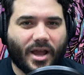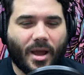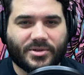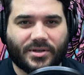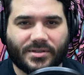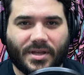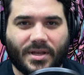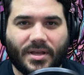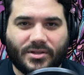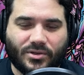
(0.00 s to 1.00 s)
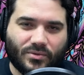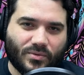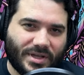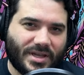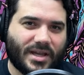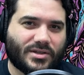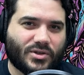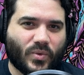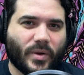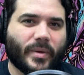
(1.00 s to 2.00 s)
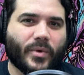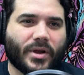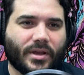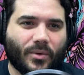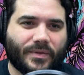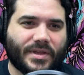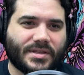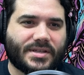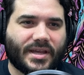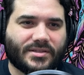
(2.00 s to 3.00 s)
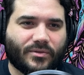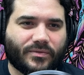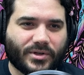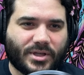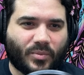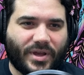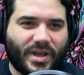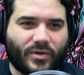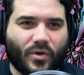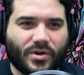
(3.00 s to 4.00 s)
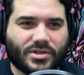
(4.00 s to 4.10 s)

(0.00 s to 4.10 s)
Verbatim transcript: options to get to where we want to go with this deck. So first up we have Aura